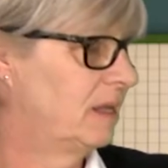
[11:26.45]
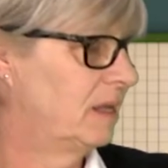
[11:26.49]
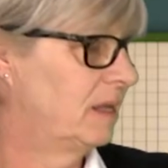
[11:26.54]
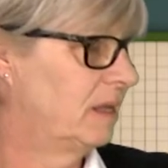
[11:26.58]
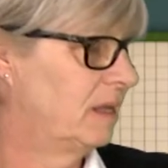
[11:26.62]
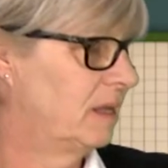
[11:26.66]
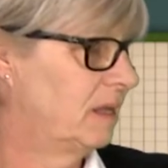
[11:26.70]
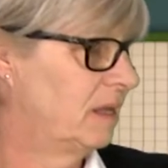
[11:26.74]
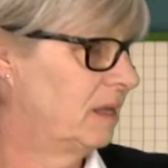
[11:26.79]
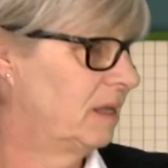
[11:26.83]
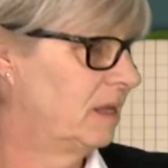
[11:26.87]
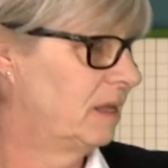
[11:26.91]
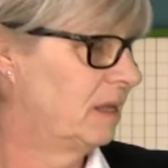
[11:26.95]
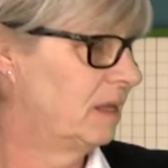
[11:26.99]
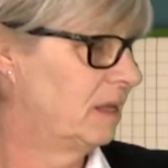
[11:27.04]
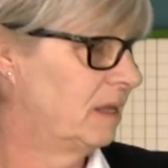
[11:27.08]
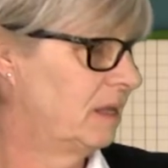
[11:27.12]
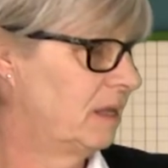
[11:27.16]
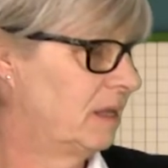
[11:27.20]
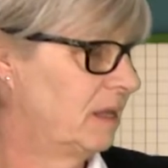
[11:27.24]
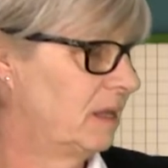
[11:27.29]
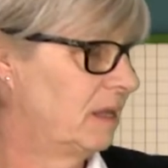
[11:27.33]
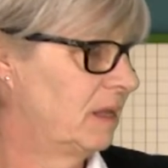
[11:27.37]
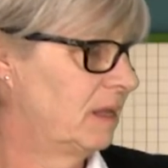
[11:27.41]

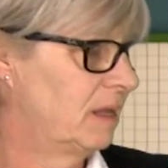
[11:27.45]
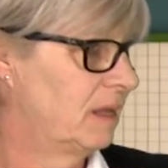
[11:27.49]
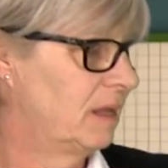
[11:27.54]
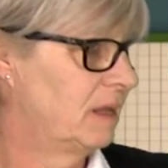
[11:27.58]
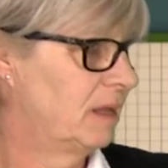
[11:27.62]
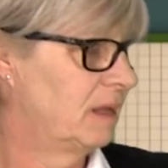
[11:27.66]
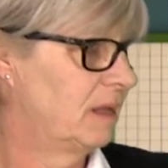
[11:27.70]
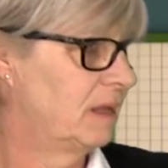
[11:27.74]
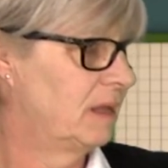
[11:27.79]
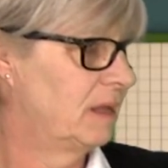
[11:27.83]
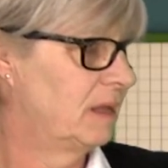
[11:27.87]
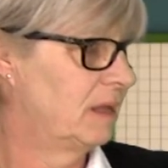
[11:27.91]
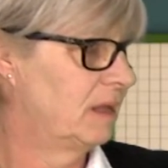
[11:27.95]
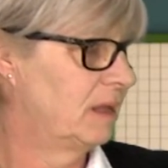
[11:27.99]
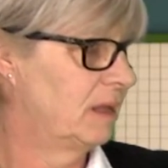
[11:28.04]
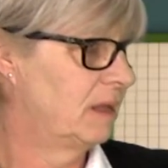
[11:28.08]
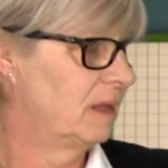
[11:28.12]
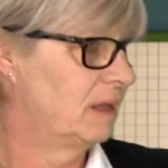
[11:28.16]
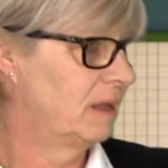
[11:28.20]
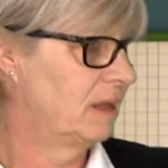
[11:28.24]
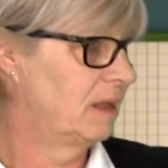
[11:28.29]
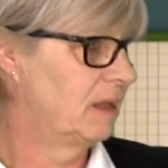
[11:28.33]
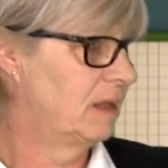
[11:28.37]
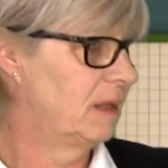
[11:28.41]

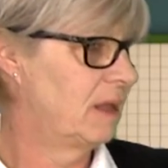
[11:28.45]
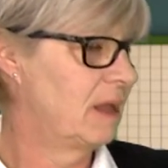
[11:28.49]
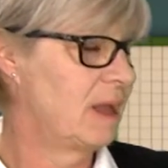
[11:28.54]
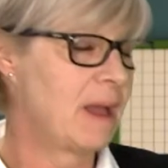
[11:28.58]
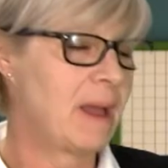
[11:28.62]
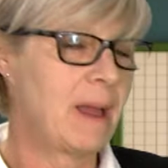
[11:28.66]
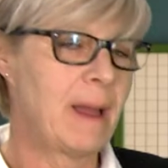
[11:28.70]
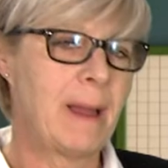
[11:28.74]
Nobody speaks.